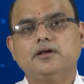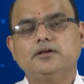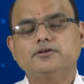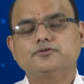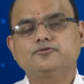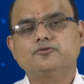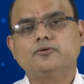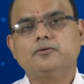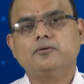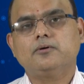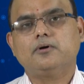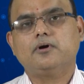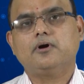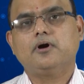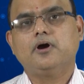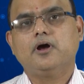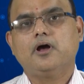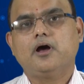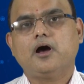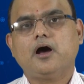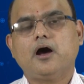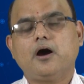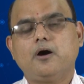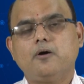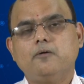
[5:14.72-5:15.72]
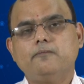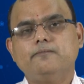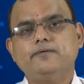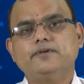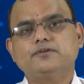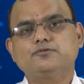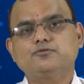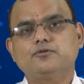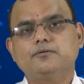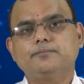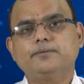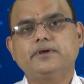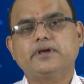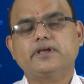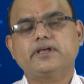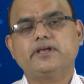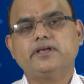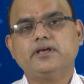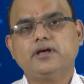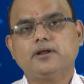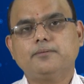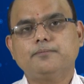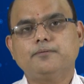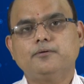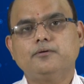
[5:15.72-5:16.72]
So, how we should be
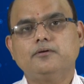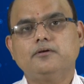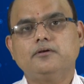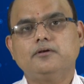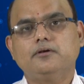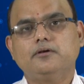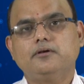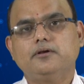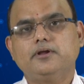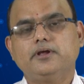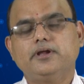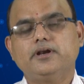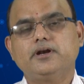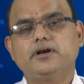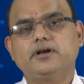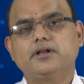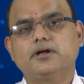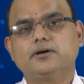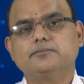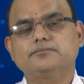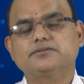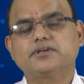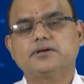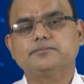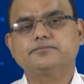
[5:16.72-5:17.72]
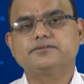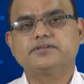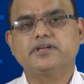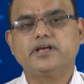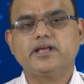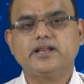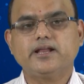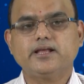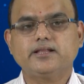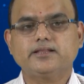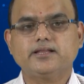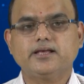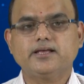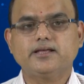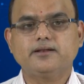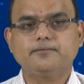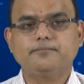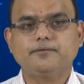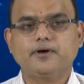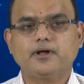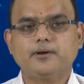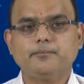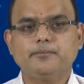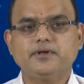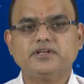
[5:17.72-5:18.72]
careful in terms of sharing the
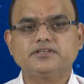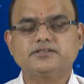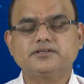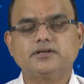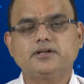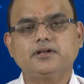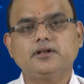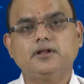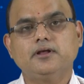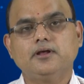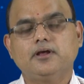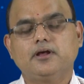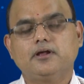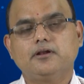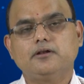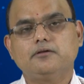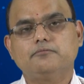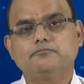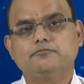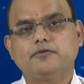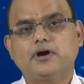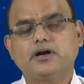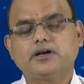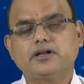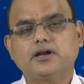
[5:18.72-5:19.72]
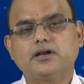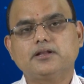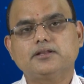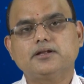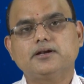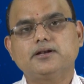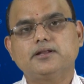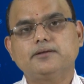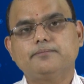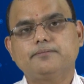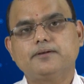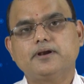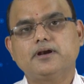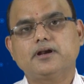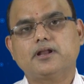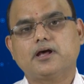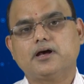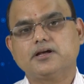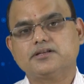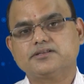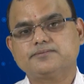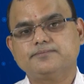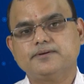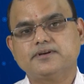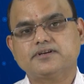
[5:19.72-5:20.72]
information, what are the different
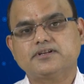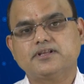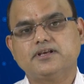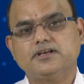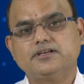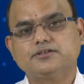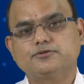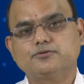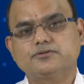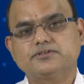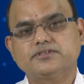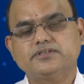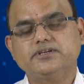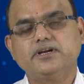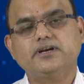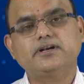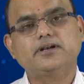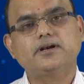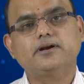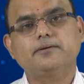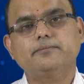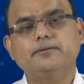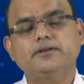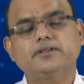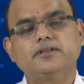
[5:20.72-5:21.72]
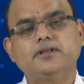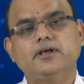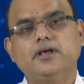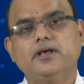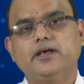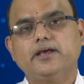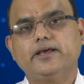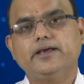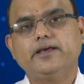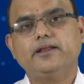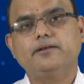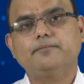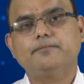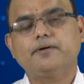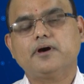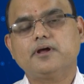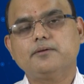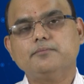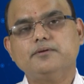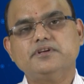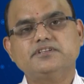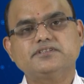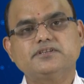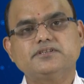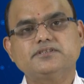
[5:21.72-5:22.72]
aspects associated with
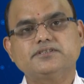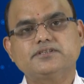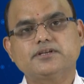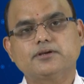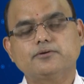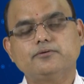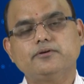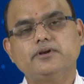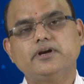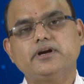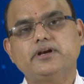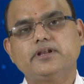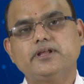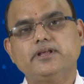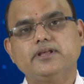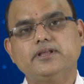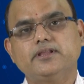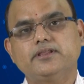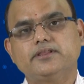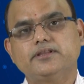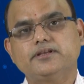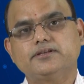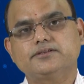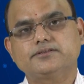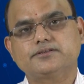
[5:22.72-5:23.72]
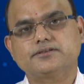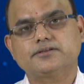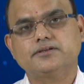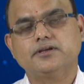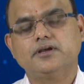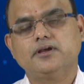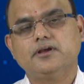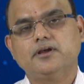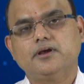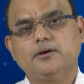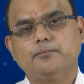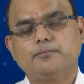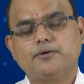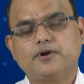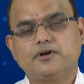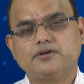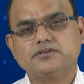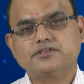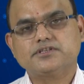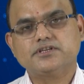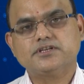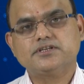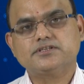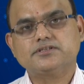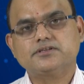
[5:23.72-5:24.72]
information security in this
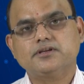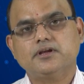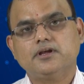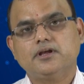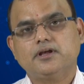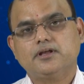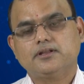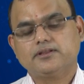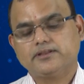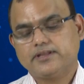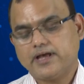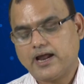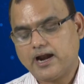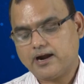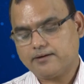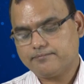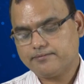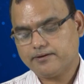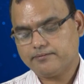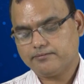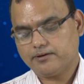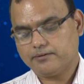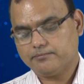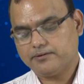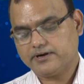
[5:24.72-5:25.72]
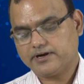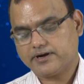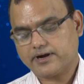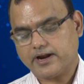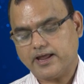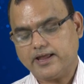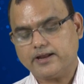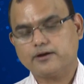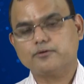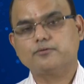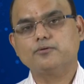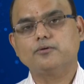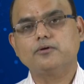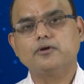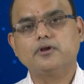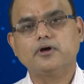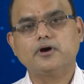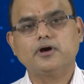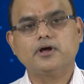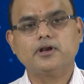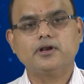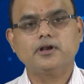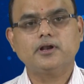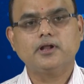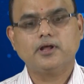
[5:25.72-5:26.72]
process, that we will be trying to
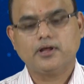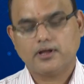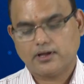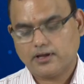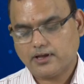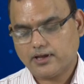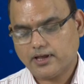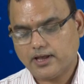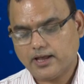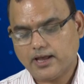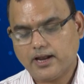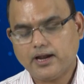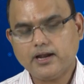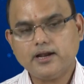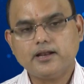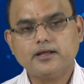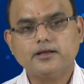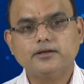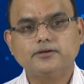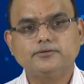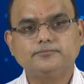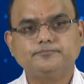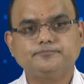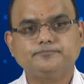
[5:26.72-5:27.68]
learn. And